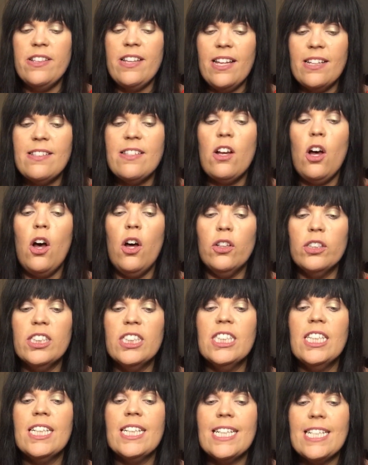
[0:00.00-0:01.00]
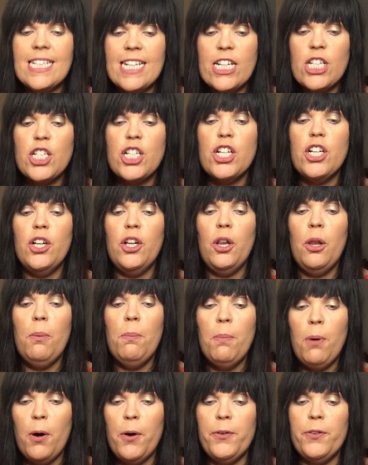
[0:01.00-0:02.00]
That's unconditional
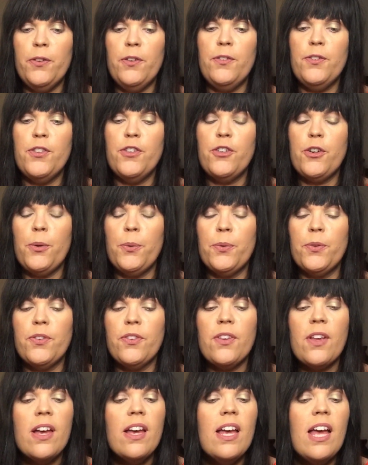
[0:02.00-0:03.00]
positive strokes.